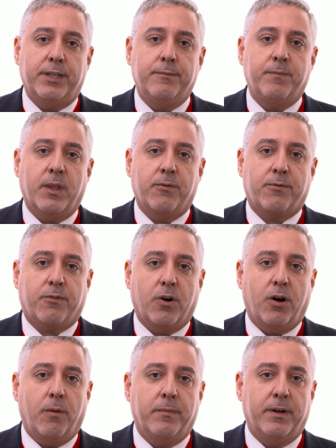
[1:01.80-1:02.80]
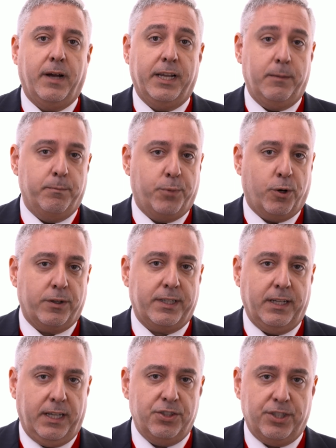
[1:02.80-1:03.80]
from an
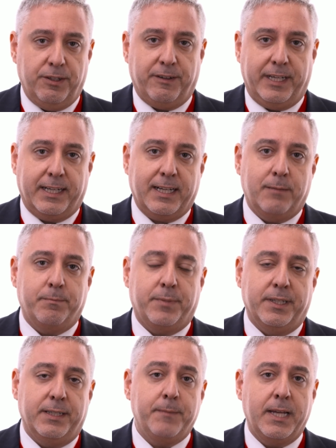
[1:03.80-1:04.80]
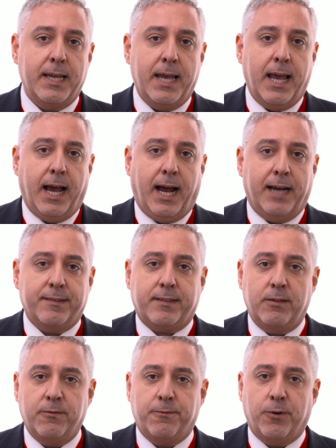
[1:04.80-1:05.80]
important engineering company
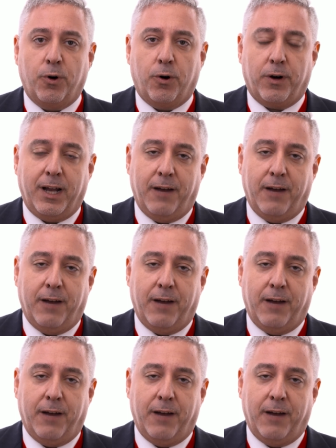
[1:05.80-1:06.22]
asking for a